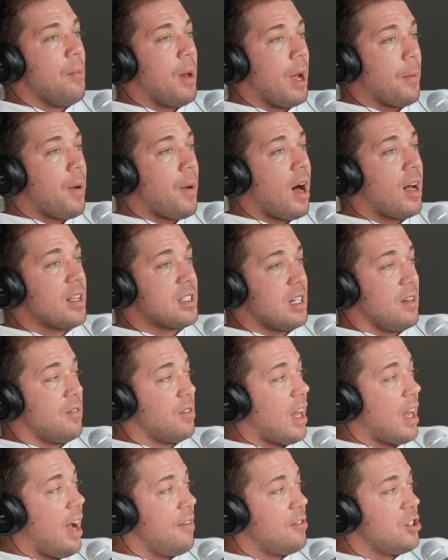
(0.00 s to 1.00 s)
make
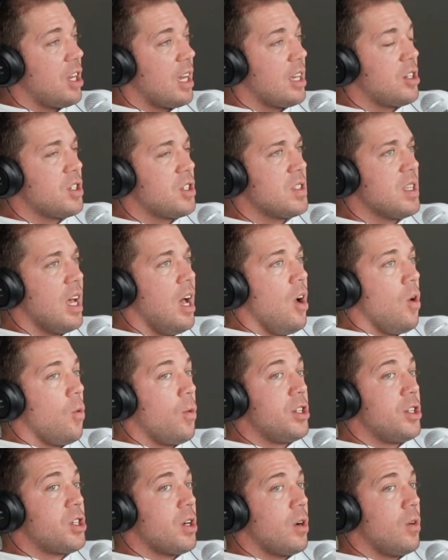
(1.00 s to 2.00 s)
positive life changes,
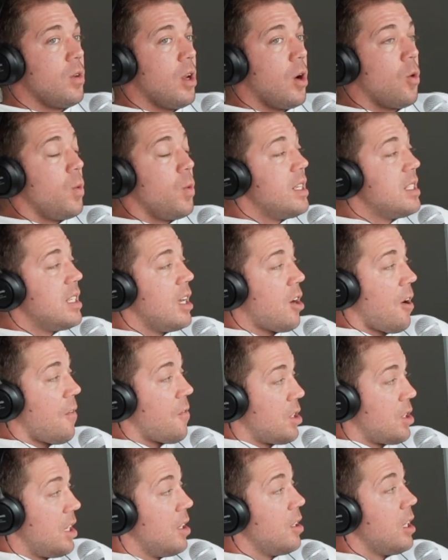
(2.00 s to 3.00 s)
which, we see in our
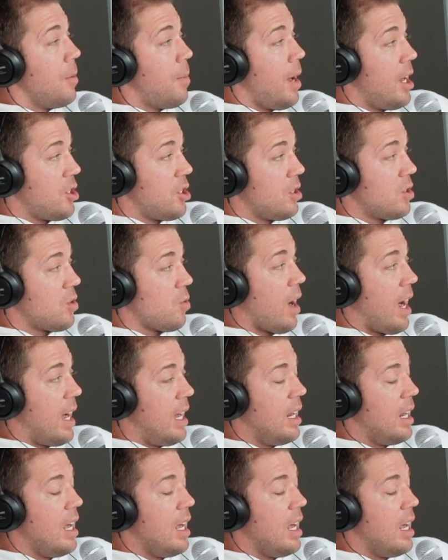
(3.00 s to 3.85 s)
fertility patients, right?